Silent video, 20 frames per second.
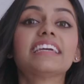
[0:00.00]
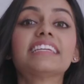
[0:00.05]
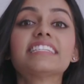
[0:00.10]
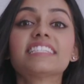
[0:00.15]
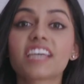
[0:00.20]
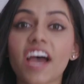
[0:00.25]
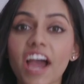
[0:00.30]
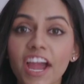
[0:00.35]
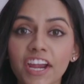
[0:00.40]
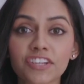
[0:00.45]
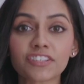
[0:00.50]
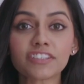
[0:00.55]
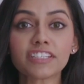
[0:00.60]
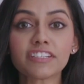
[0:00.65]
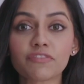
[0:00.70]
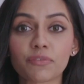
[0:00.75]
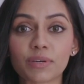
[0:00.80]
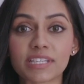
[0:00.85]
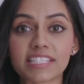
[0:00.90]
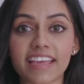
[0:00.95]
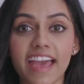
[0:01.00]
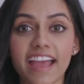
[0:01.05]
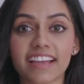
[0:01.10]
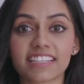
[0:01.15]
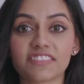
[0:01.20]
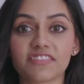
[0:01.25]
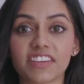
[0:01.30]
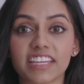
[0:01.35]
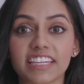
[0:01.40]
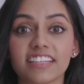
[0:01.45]
Entirely
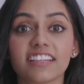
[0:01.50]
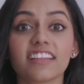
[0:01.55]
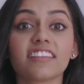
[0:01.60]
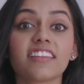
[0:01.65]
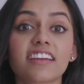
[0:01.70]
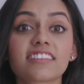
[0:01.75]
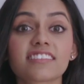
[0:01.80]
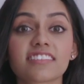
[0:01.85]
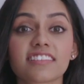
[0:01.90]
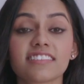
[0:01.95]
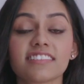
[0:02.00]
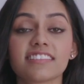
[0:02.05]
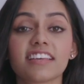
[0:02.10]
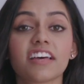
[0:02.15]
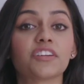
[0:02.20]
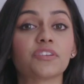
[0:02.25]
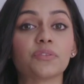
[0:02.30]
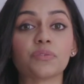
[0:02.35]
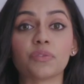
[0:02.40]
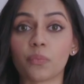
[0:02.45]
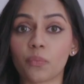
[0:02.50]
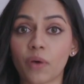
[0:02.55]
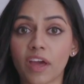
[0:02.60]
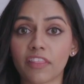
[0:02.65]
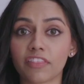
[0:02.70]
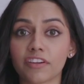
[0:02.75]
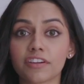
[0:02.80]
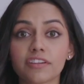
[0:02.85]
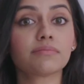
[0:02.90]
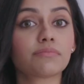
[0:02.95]
voice-activated, Alexa can tell you the
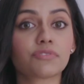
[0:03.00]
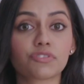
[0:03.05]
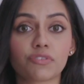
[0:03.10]
weather,